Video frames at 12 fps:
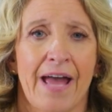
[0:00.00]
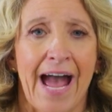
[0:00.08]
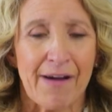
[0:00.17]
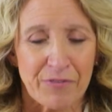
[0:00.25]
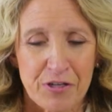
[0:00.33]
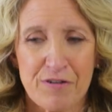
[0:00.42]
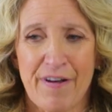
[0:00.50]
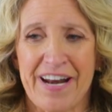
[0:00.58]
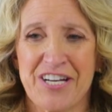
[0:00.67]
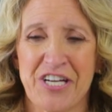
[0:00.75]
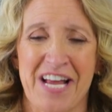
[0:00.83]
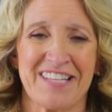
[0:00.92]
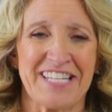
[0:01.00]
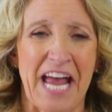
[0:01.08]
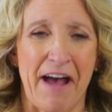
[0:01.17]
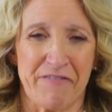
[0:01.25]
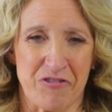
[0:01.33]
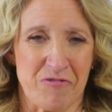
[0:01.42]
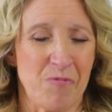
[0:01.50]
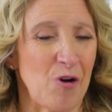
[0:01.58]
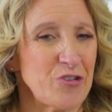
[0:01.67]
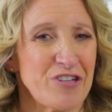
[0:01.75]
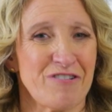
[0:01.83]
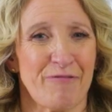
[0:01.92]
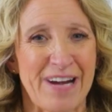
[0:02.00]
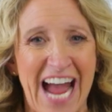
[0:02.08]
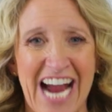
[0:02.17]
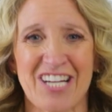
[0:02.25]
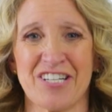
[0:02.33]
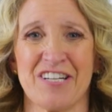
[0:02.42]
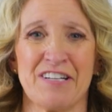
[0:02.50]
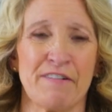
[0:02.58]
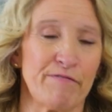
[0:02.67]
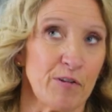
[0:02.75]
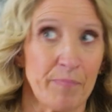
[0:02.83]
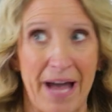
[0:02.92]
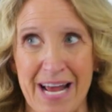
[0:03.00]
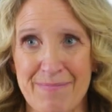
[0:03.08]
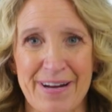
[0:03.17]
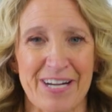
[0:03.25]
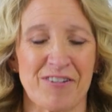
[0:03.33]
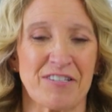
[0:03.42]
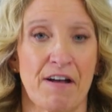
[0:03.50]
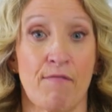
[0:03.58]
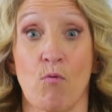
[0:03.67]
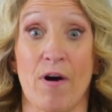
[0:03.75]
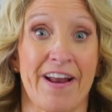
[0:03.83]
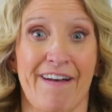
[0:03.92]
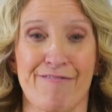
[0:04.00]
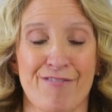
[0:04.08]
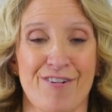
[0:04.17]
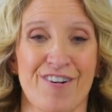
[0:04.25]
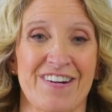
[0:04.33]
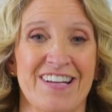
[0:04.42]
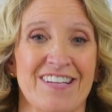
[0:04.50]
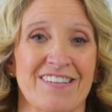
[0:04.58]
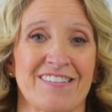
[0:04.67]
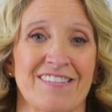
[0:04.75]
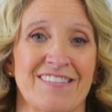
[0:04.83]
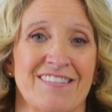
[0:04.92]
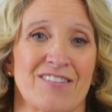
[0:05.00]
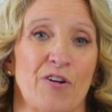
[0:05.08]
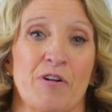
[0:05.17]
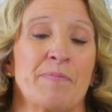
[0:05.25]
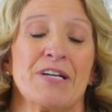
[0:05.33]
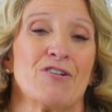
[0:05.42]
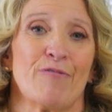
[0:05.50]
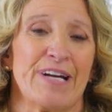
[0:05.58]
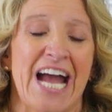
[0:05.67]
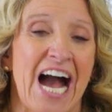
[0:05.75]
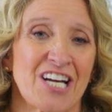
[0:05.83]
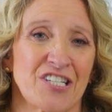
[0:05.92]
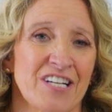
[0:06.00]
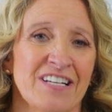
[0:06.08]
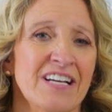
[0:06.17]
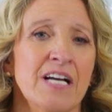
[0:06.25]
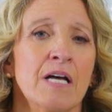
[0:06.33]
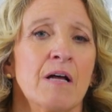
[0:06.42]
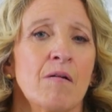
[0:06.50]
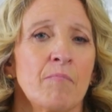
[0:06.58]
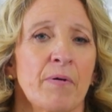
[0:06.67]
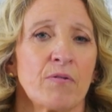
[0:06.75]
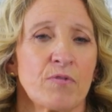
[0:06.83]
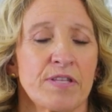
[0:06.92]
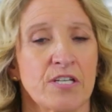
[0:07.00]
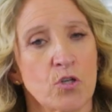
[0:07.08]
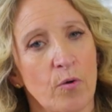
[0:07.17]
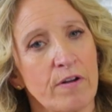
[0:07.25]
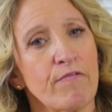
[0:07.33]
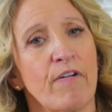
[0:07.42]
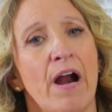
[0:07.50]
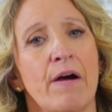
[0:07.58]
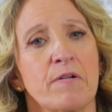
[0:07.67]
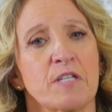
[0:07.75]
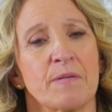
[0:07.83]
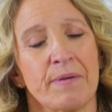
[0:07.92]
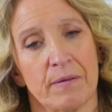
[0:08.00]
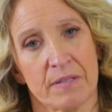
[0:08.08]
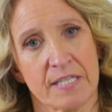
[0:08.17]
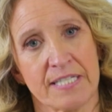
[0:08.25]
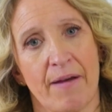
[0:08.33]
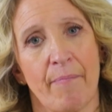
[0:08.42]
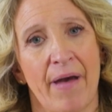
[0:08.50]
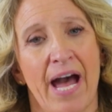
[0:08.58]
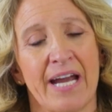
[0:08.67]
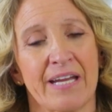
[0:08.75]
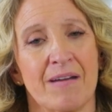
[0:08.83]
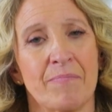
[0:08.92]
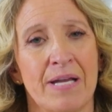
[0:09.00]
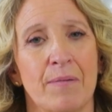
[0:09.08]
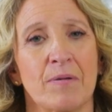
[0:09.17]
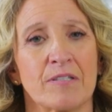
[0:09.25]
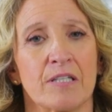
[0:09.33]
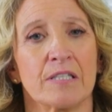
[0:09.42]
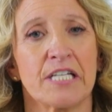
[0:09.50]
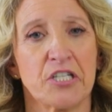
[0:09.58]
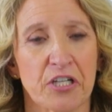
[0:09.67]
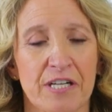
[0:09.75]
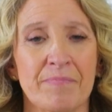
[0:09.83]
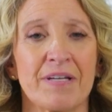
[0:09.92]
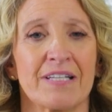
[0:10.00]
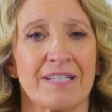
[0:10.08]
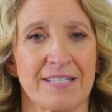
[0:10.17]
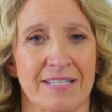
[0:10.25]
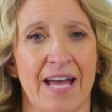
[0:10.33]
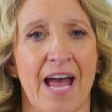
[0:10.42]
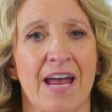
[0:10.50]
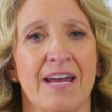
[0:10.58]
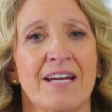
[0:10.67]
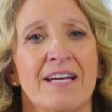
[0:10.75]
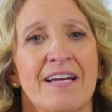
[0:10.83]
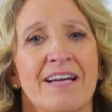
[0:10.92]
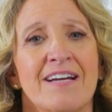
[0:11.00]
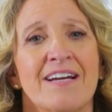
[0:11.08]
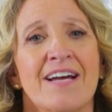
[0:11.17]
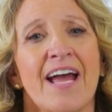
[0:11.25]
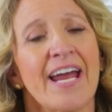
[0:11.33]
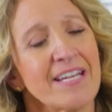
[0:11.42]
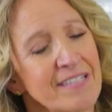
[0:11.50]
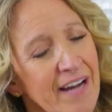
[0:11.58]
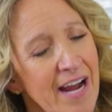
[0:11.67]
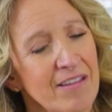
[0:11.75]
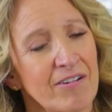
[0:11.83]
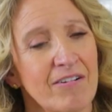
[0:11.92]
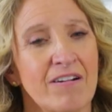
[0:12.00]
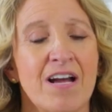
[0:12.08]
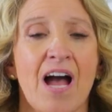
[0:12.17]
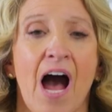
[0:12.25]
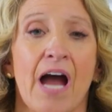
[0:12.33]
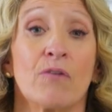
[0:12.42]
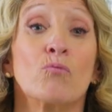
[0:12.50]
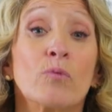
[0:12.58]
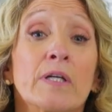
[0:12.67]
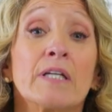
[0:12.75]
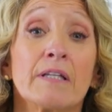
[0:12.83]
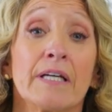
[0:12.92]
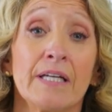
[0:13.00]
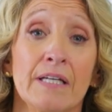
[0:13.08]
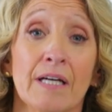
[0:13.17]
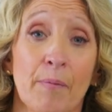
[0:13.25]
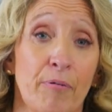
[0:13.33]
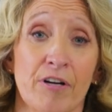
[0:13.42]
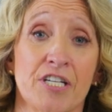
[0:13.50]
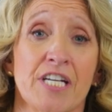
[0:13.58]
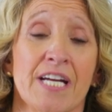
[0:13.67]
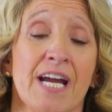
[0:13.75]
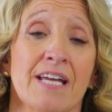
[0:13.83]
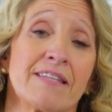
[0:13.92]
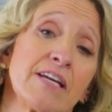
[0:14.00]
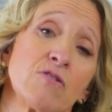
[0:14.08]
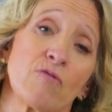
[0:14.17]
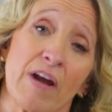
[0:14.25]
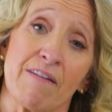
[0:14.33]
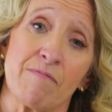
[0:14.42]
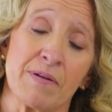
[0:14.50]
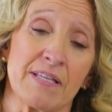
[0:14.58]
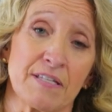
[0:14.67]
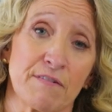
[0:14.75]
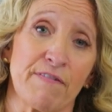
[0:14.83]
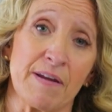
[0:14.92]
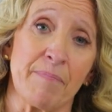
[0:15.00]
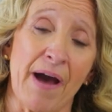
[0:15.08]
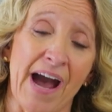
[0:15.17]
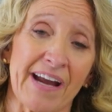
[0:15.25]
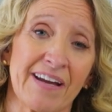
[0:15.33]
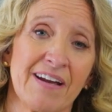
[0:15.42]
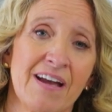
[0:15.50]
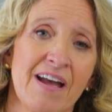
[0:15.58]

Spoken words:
After you've had a chance to have your emotional reaction, to feel bad about yourself, whatever is going to be your reaction, but within 24 hours to be able to step back and be able to legitimately say, hey, Skylar, I really appreciate that you gave me this feedback.